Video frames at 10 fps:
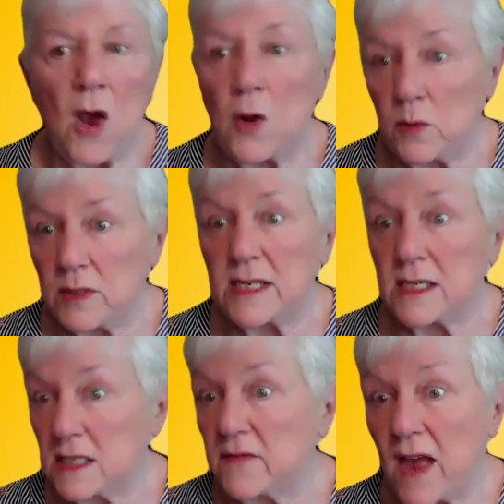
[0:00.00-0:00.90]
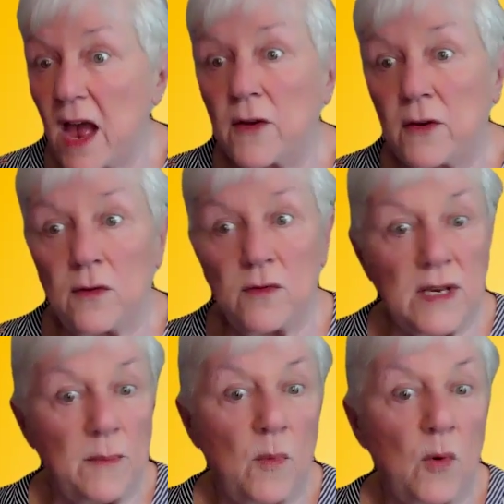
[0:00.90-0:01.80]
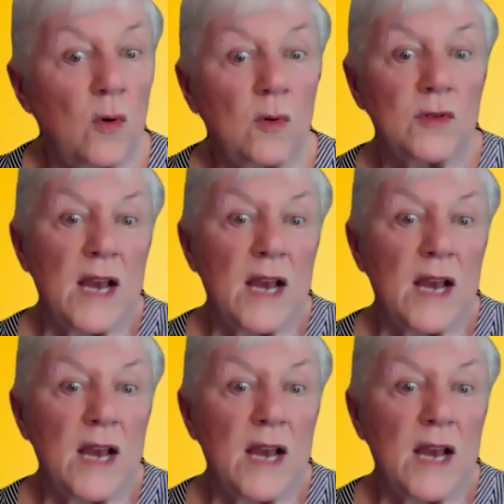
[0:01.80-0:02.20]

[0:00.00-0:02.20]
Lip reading: own sense of values and morals.